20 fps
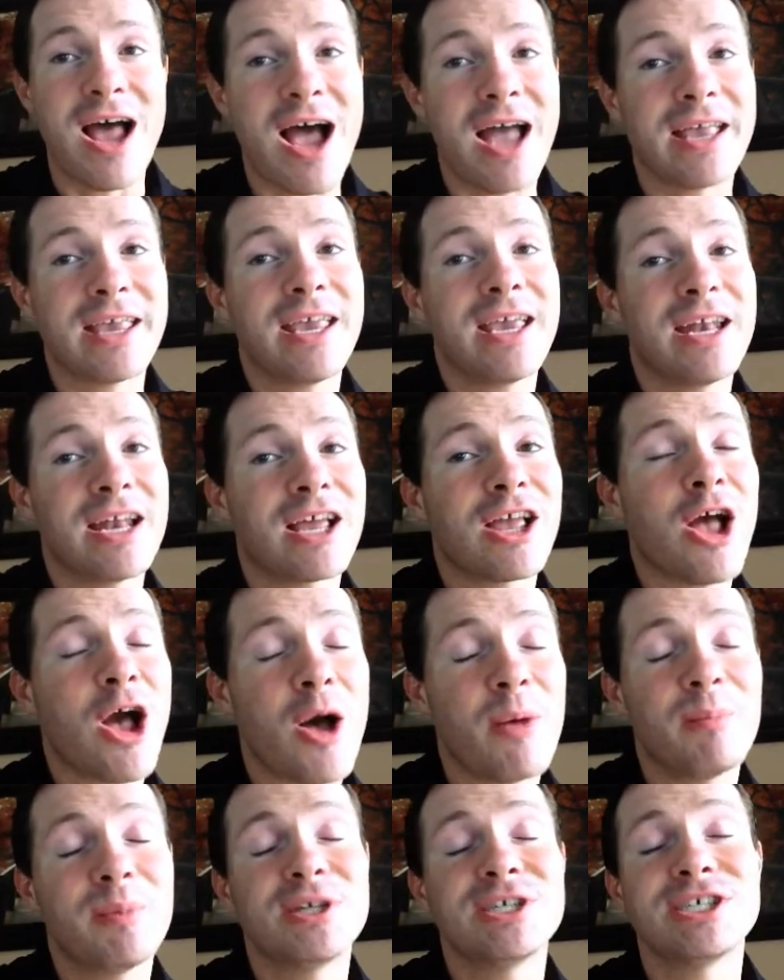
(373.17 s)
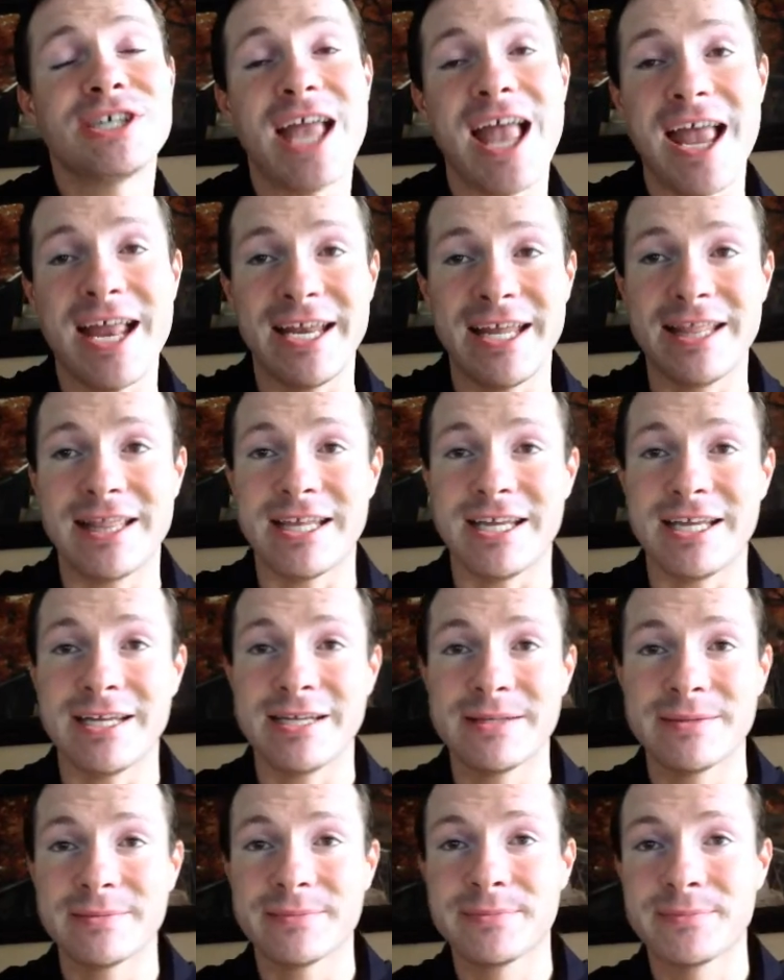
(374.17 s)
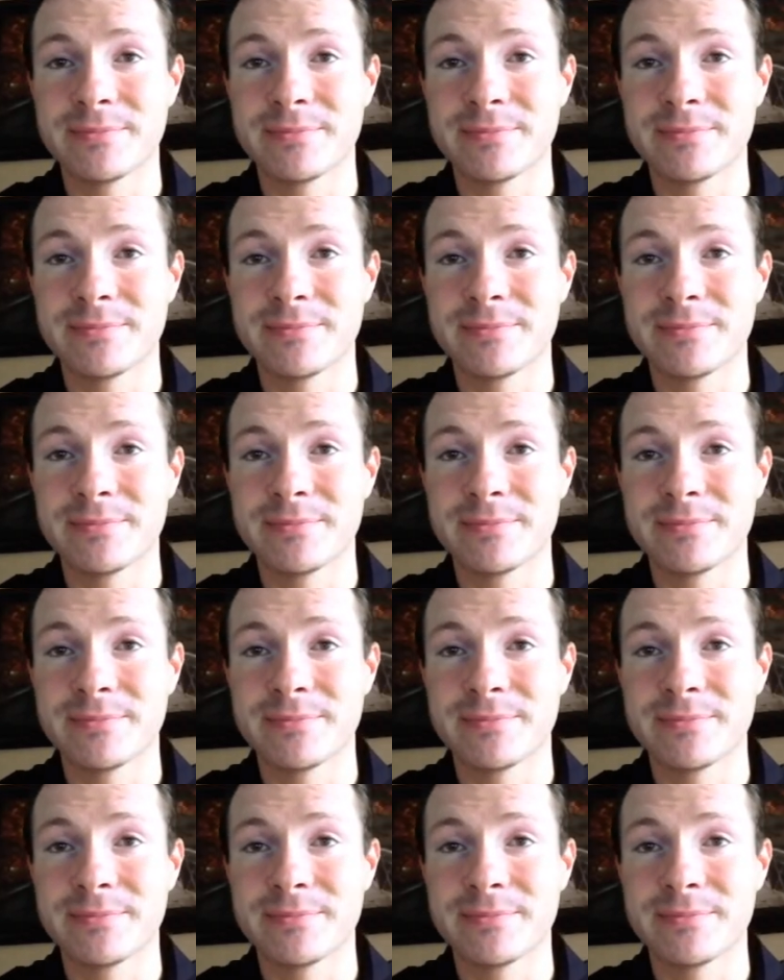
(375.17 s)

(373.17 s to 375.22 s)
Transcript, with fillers: I can accomplish anything.